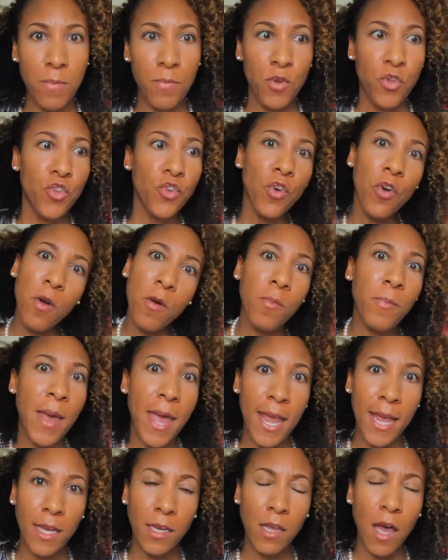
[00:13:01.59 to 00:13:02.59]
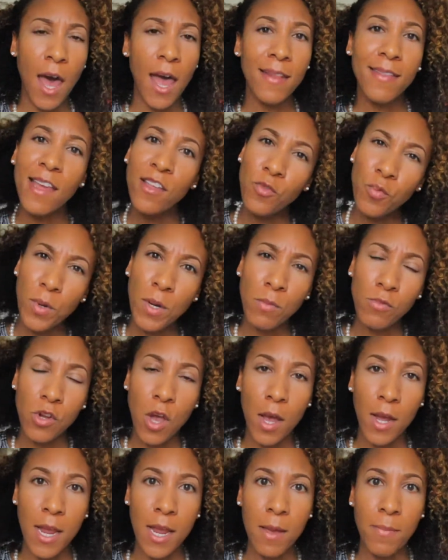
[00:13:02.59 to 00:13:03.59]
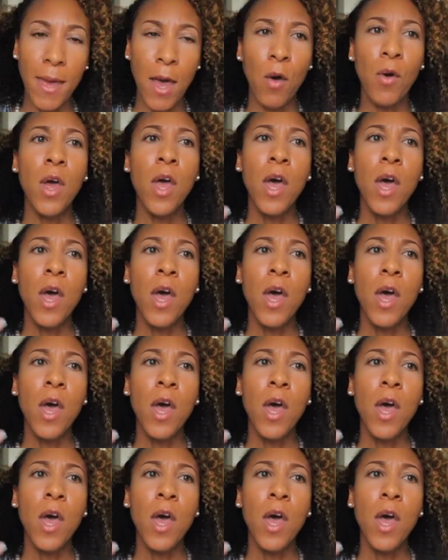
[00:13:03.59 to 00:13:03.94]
but you're obeying God. That's what I'm talking about.